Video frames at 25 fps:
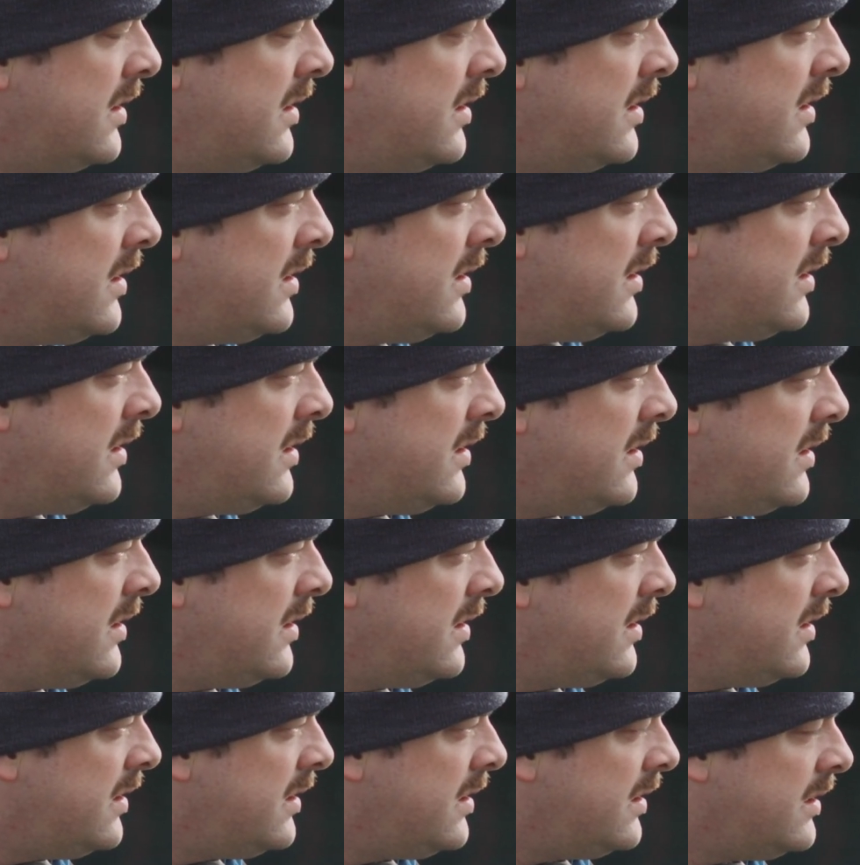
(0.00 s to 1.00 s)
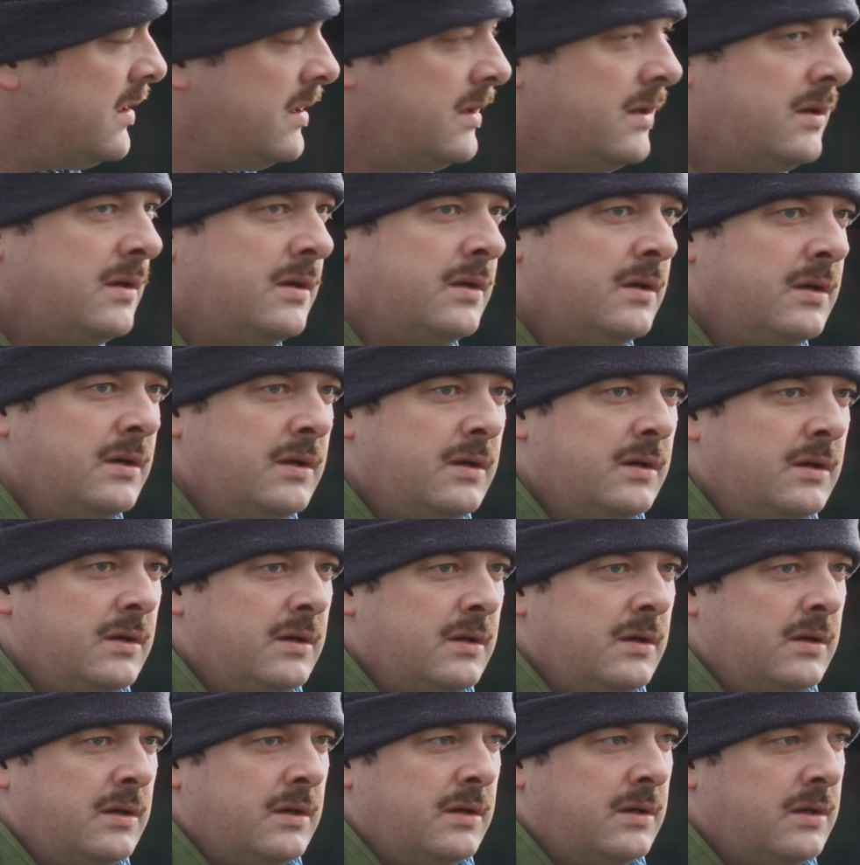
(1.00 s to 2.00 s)
Well, get Bruno to
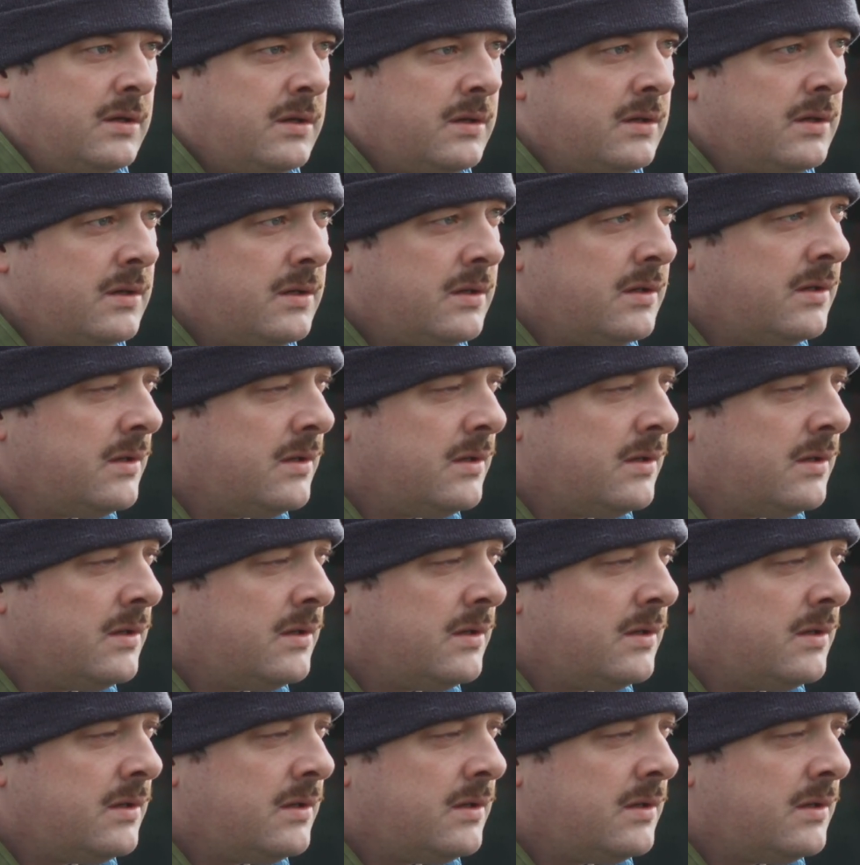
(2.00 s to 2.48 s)
check then.